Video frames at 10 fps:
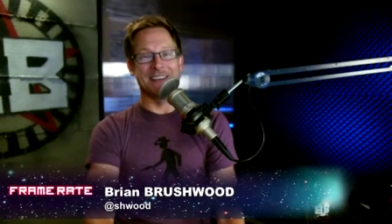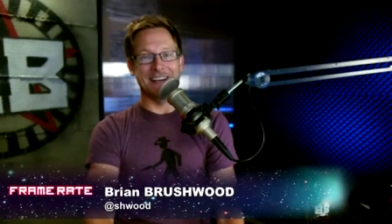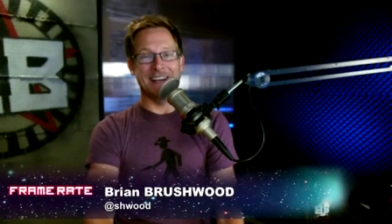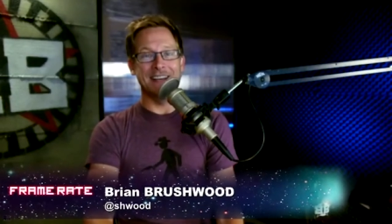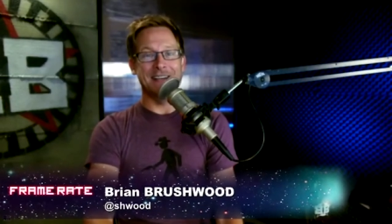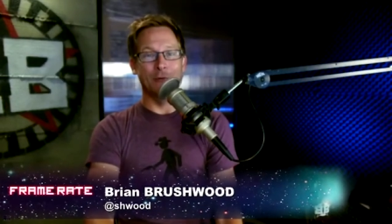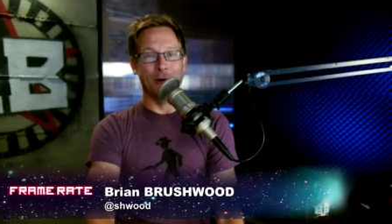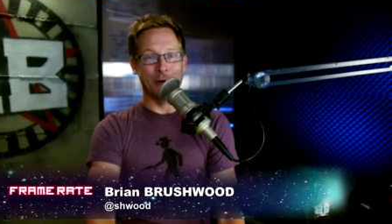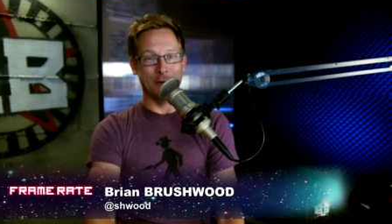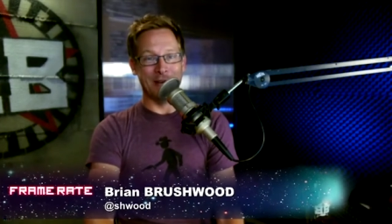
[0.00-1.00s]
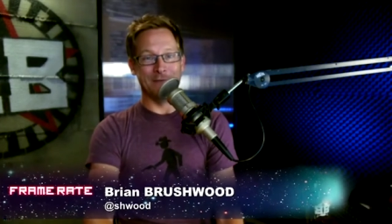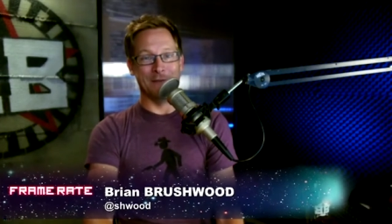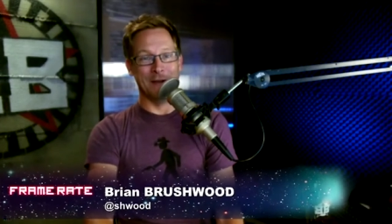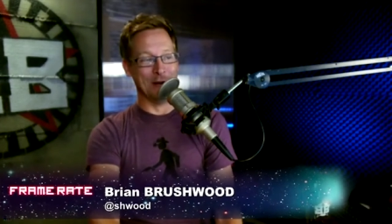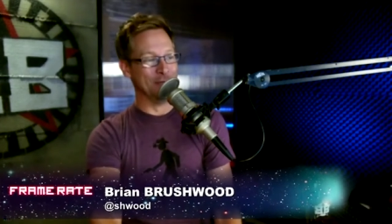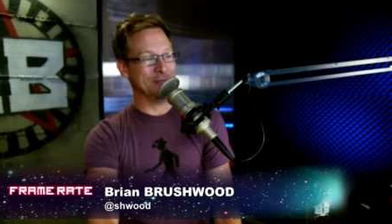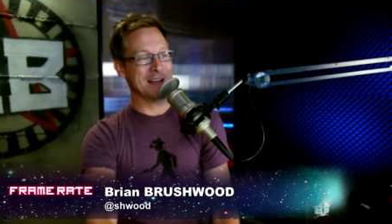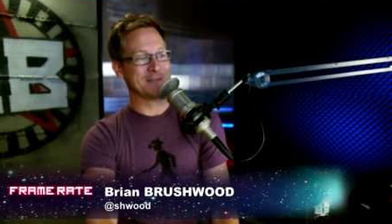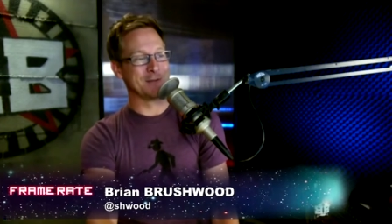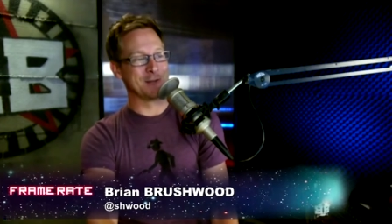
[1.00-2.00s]
like an indie award winning film.
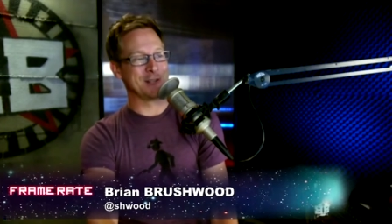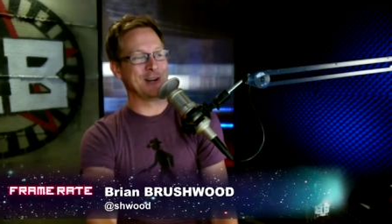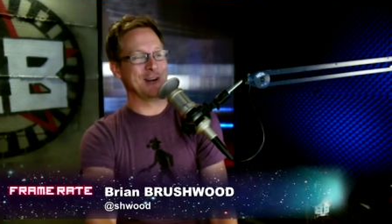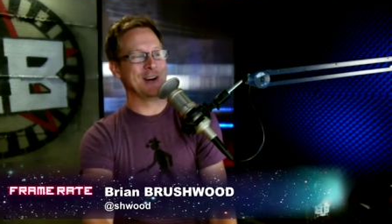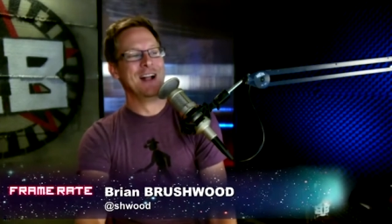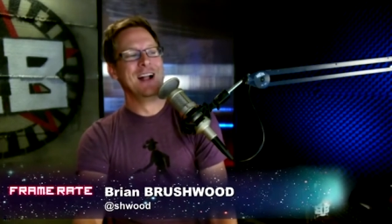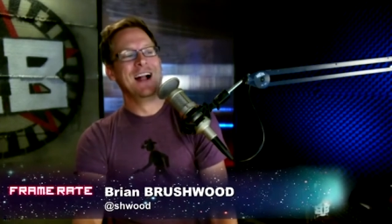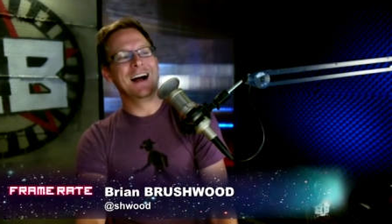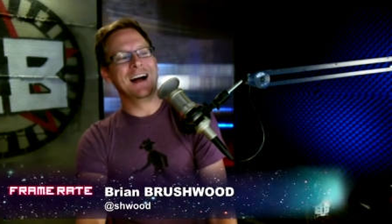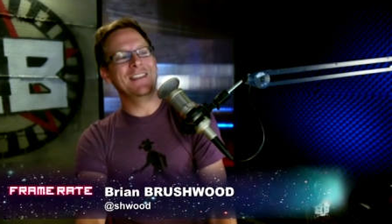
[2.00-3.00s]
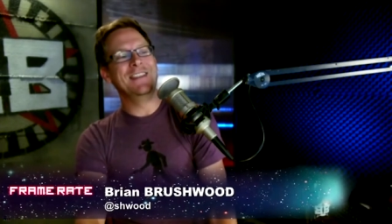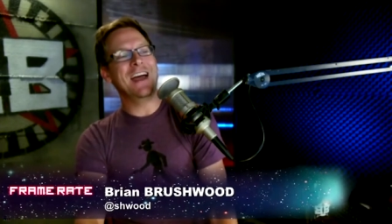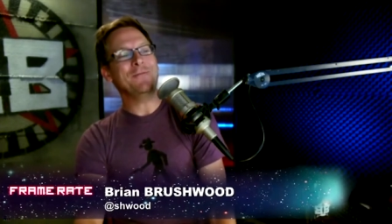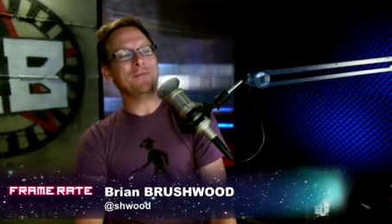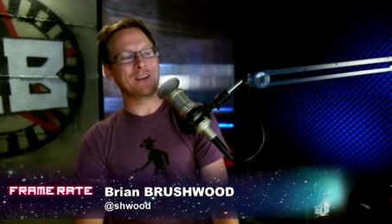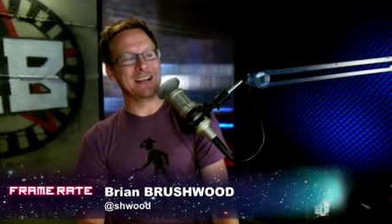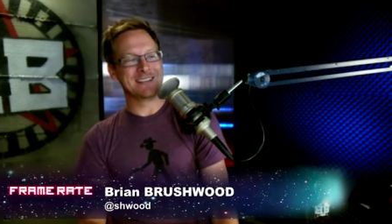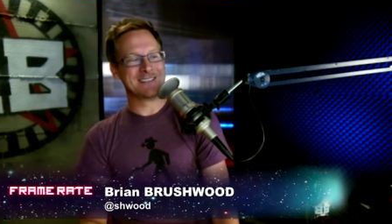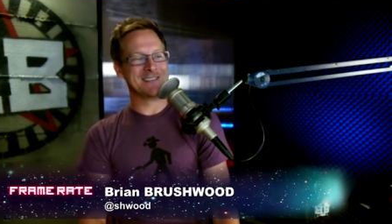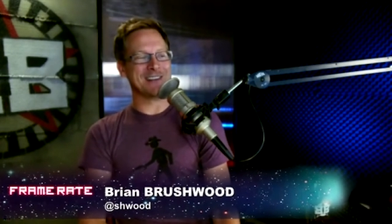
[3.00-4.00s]
That's for sure. Uh, exactly.
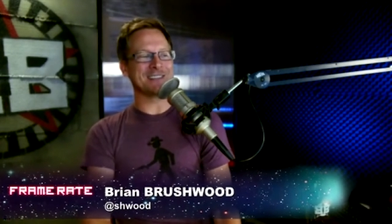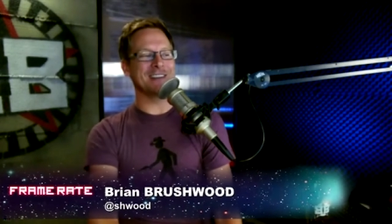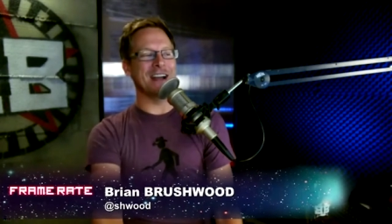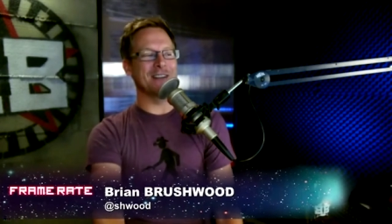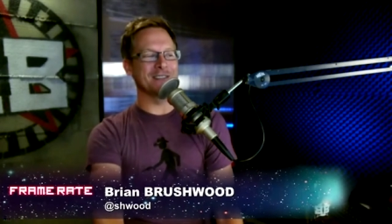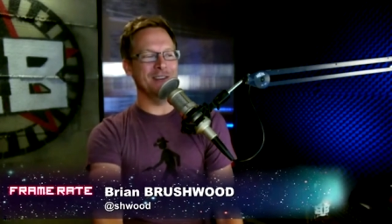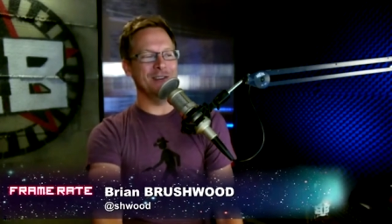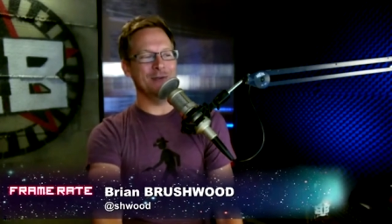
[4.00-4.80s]
Netflix just Buffalo announced a